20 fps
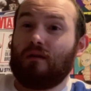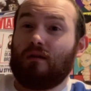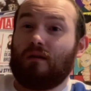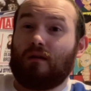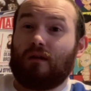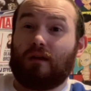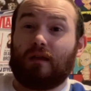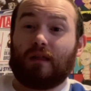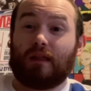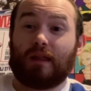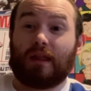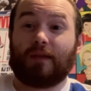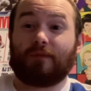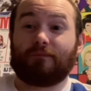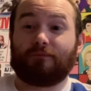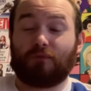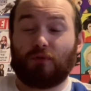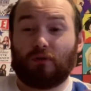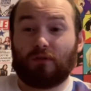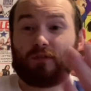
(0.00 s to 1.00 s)
And
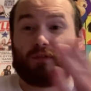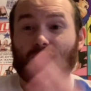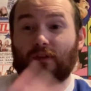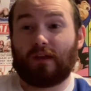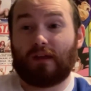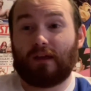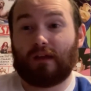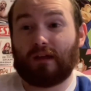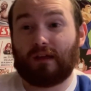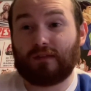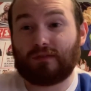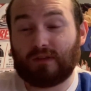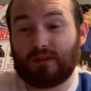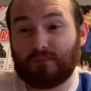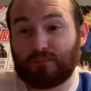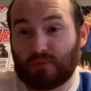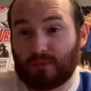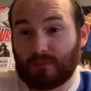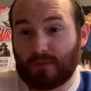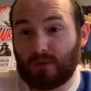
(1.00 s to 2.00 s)
at first, I
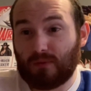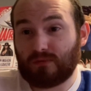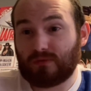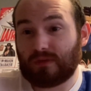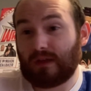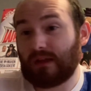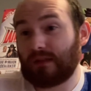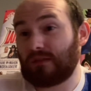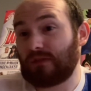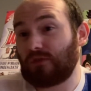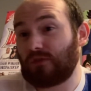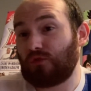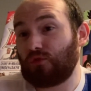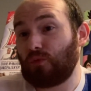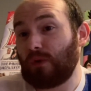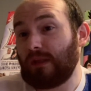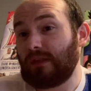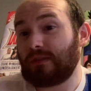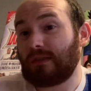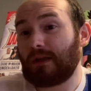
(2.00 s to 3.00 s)
did promote that
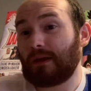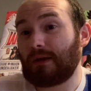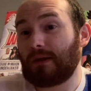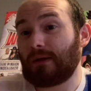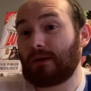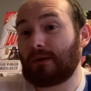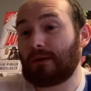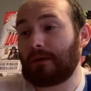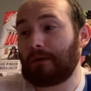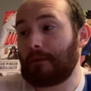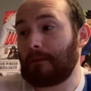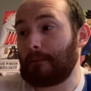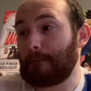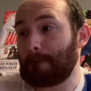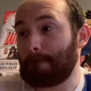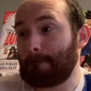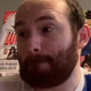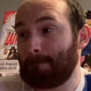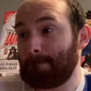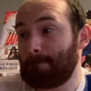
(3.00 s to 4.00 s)
tweet there.
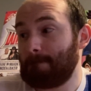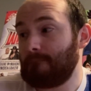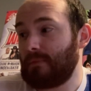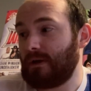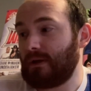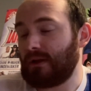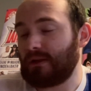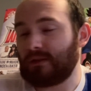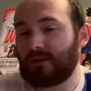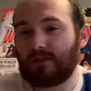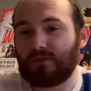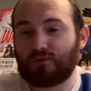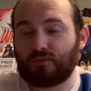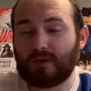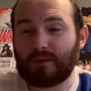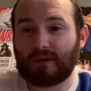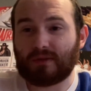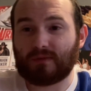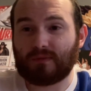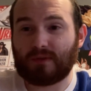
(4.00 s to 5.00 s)
I did
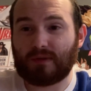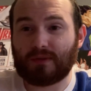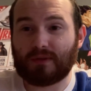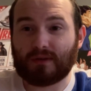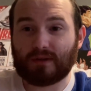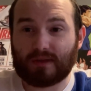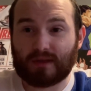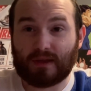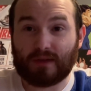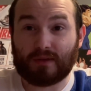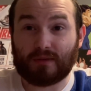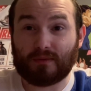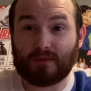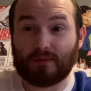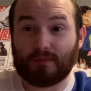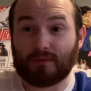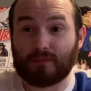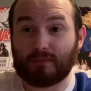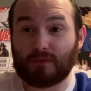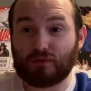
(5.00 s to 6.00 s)
tweet about the video there, kind of get a
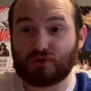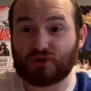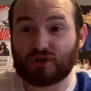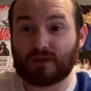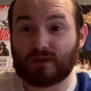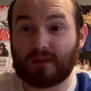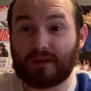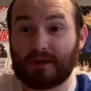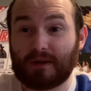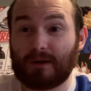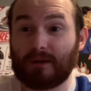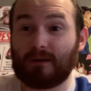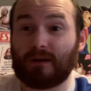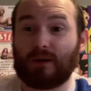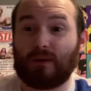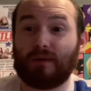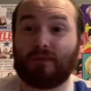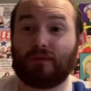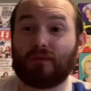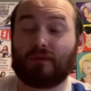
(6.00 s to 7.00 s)
little promotion there.
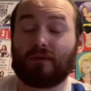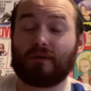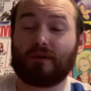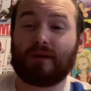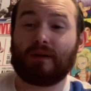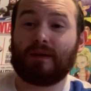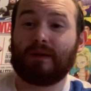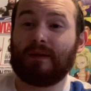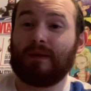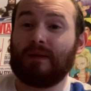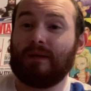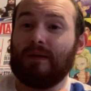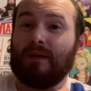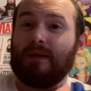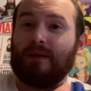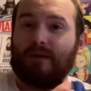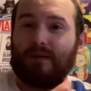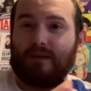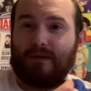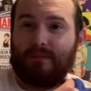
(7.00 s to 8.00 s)
However,
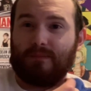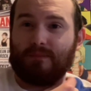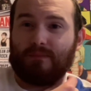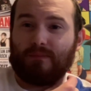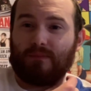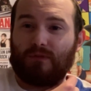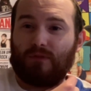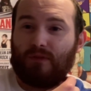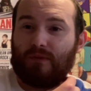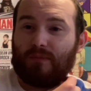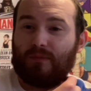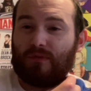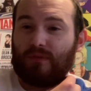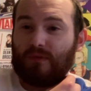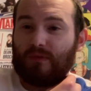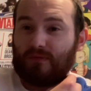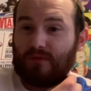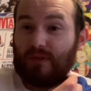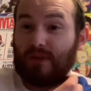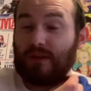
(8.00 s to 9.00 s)
some
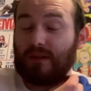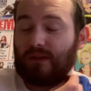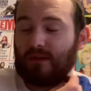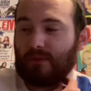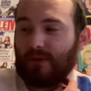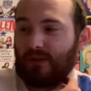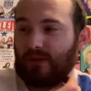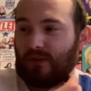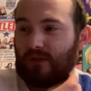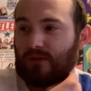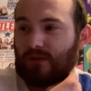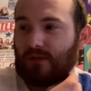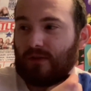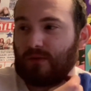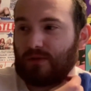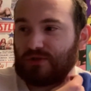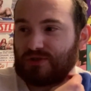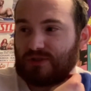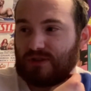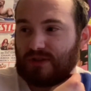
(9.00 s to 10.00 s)
stuff did come like ditch there.
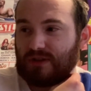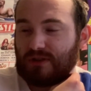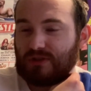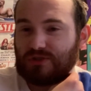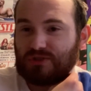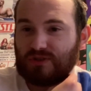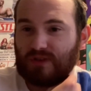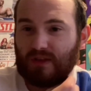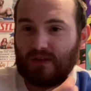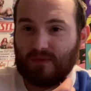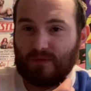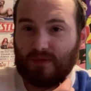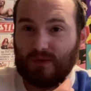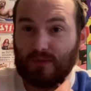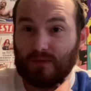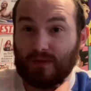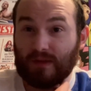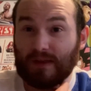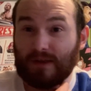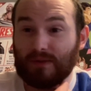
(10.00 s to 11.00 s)
I did take the video
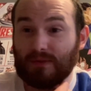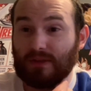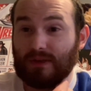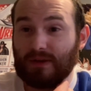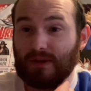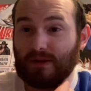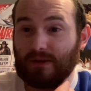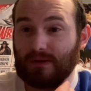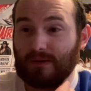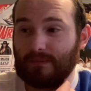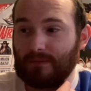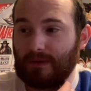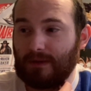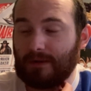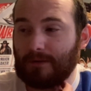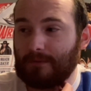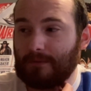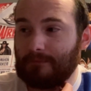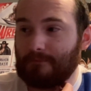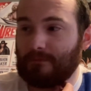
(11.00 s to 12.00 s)
down there,
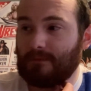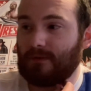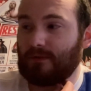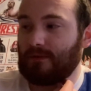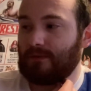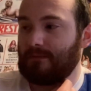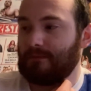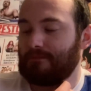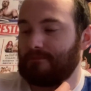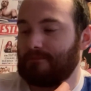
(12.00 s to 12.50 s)
so